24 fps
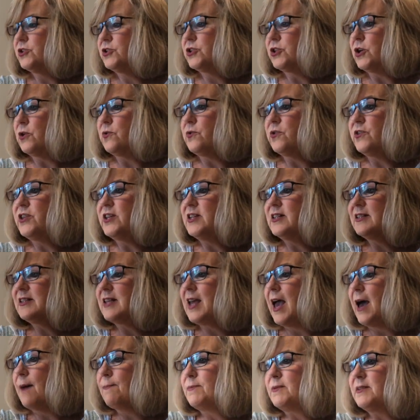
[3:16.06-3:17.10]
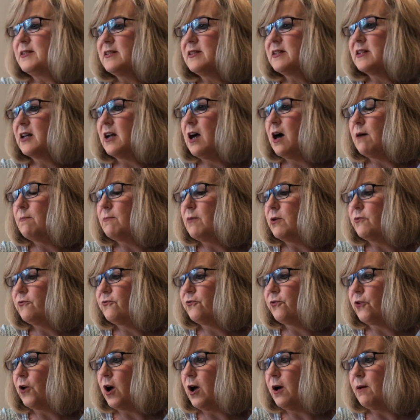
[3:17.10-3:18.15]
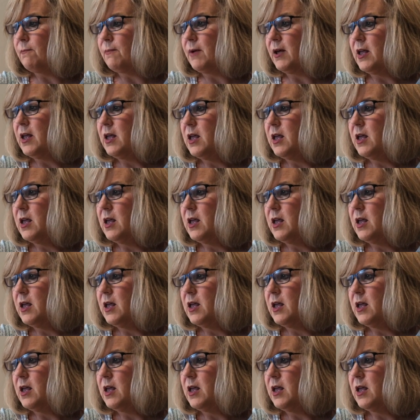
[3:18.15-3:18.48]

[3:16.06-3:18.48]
So this happens to come from